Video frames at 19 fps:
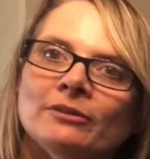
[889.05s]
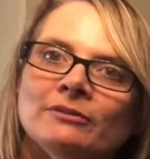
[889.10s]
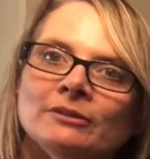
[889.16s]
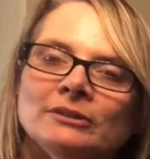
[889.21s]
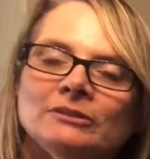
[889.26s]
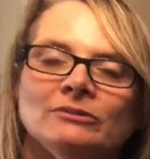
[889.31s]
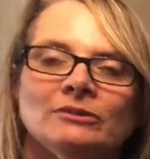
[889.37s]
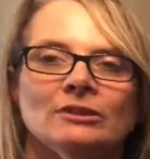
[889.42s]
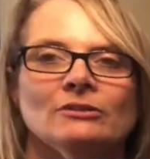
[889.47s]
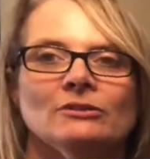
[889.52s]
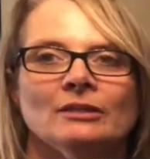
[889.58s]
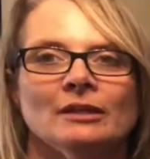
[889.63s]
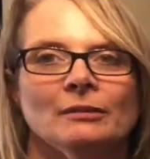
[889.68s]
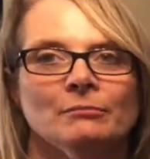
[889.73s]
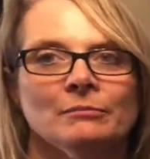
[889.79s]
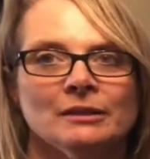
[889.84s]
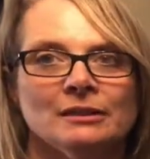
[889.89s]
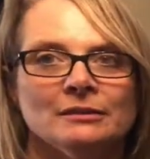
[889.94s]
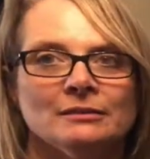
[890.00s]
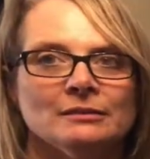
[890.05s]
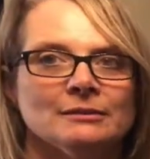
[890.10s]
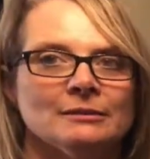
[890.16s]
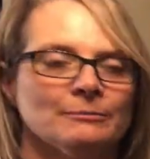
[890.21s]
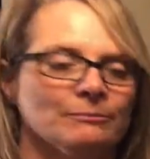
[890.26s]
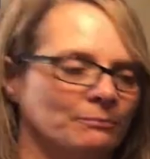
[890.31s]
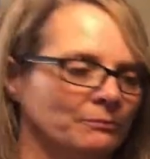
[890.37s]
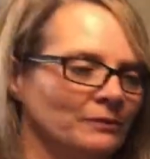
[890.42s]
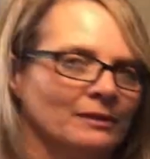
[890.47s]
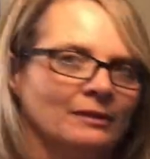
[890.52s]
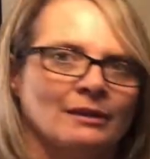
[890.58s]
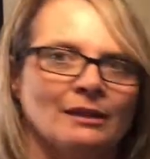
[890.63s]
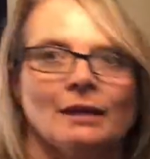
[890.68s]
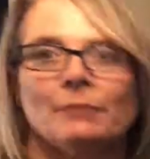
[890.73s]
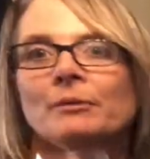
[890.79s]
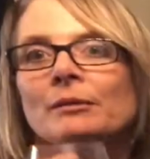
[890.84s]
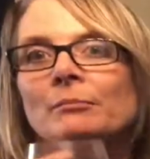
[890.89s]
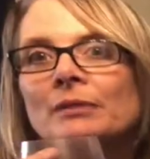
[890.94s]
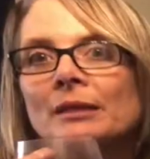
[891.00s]
of this video that I missed. And
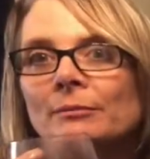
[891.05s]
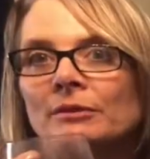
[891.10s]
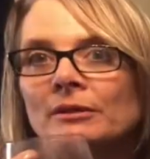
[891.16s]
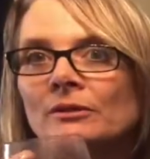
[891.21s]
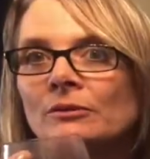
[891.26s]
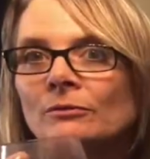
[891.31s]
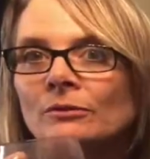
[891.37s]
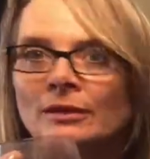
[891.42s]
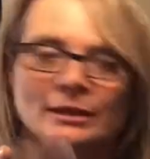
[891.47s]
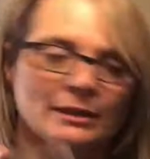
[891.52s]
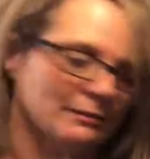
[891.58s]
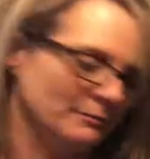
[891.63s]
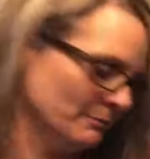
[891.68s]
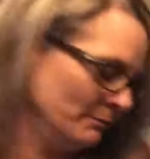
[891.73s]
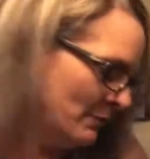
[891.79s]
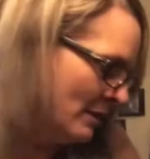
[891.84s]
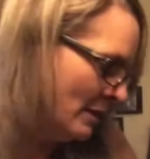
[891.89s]
I'm gonna blame it on the wine.